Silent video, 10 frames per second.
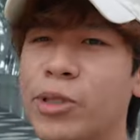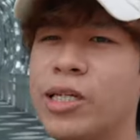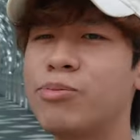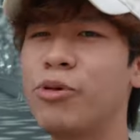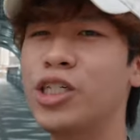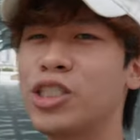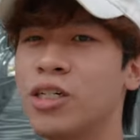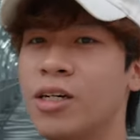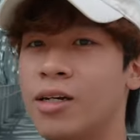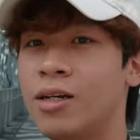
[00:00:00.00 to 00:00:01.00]
with this bridge.
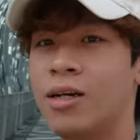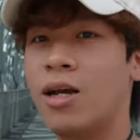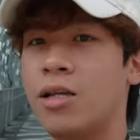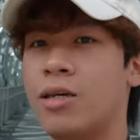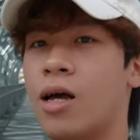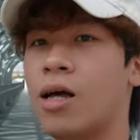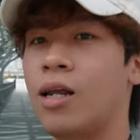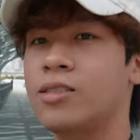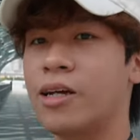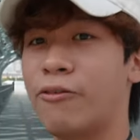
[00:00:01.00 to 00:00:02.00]
And yeah,
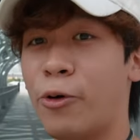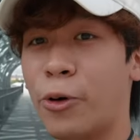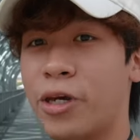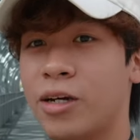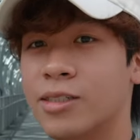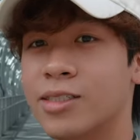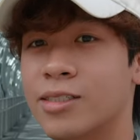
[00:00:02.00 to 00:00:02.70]
let's take a photo here.